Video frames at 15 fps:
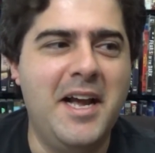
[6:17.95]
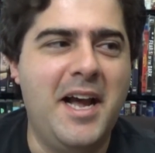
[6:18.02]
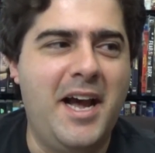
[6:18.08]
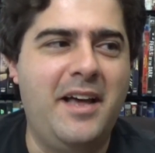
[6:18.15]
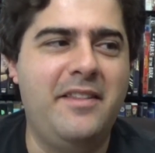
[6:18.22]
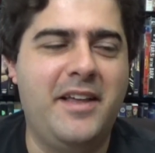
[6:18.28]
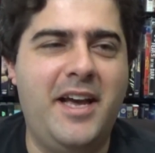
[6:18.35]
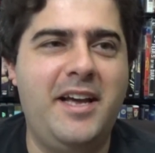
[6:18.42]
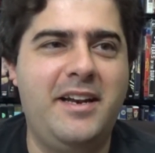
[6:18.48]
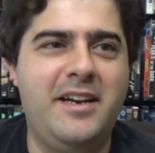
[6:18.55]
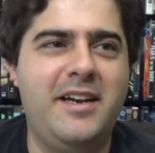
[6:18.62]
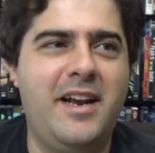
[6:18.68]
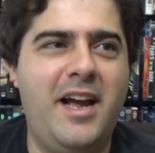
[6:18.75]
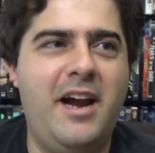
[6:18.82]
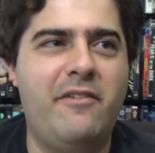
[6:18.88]
and
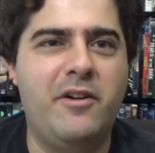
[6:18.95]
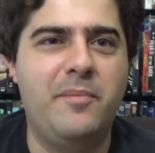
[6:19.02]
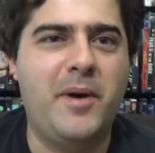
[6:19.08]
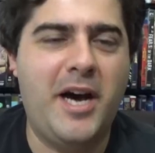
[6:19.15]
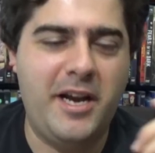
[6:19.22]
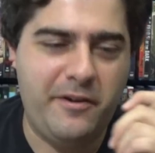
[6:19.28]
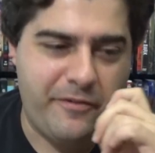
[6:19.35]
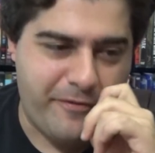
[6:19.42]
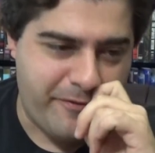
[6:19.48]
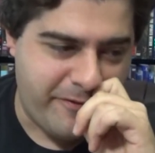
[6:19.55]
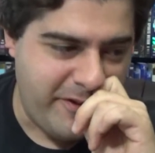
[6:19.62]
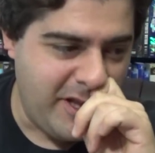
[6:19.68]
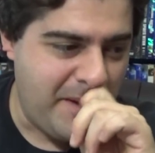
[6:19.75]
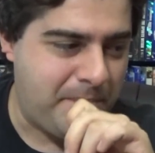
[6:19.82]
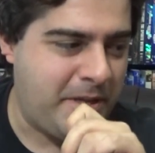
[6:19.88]
then everybody
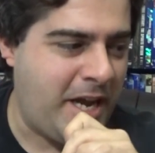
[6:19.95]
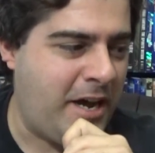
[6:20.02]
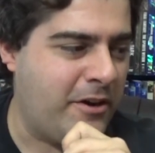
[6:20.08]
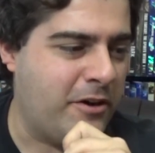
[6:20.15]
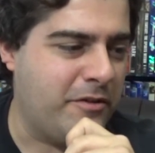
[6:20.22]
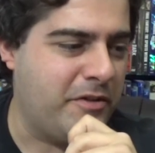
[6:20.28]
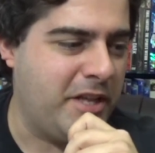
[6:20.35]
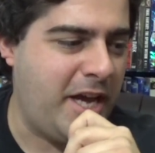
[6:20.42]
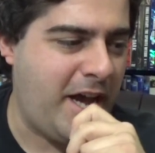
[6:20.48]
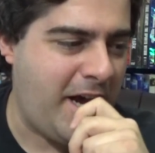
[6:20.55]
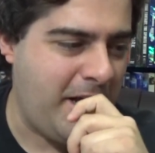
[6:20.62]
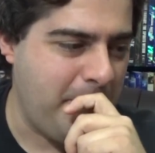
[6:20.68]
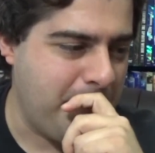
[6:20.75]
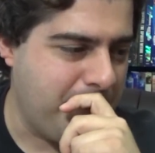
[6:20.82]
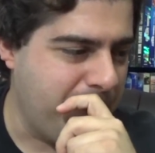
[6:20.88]
flipped out over
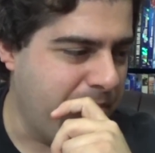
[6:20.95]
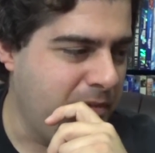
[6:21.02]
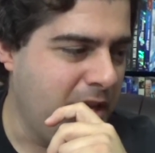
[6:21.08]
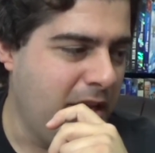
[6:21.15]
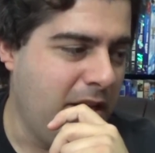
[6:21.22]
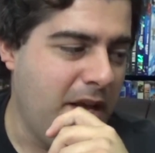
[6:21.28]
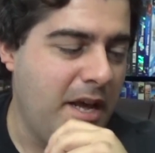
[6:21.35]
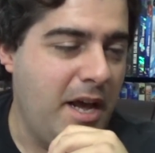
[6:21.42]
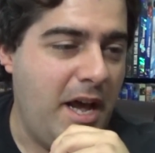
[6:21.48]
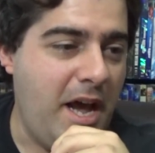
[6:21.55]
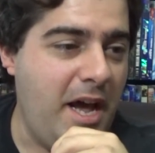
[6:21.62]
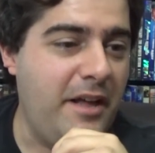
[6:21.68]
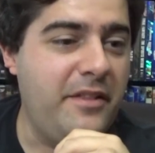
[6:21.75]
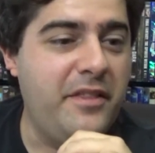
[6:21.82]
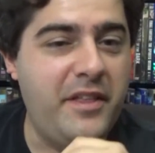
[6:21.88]
that,
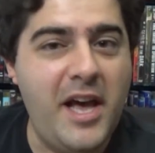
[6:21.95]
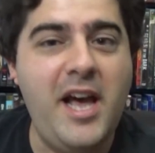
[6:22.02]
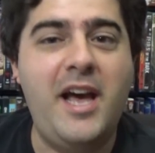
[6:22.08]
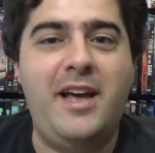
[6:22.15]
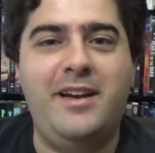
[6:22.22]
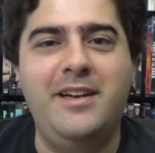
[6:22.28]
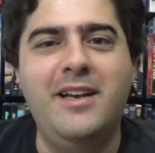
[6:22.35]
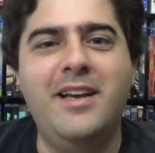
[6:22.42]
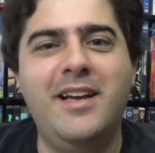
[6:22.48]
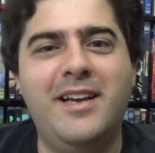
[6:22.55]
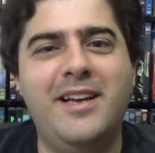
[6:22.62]
and then